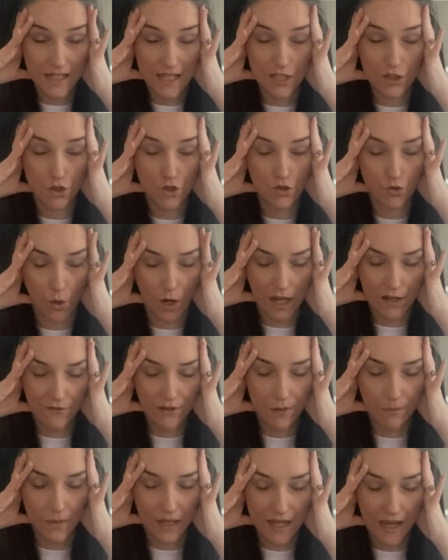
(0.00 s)
is
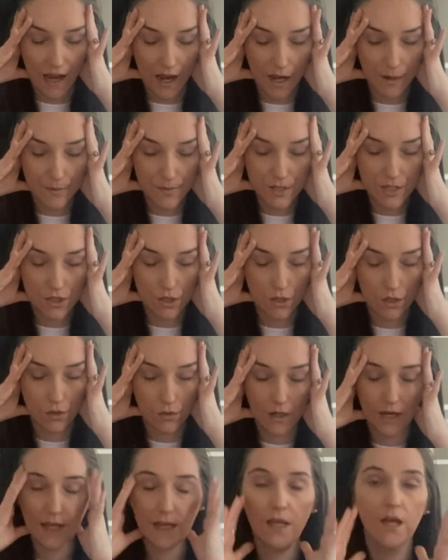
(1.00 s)
driving me
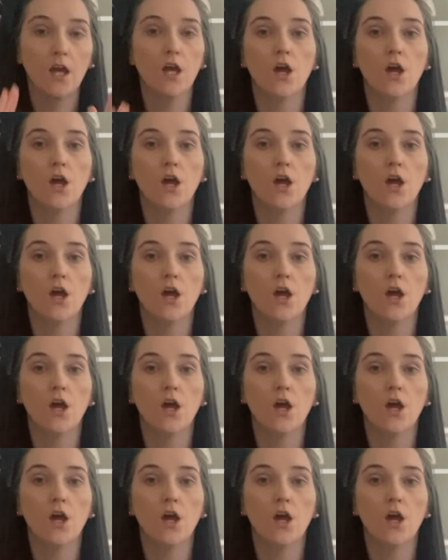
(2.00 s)
absolutely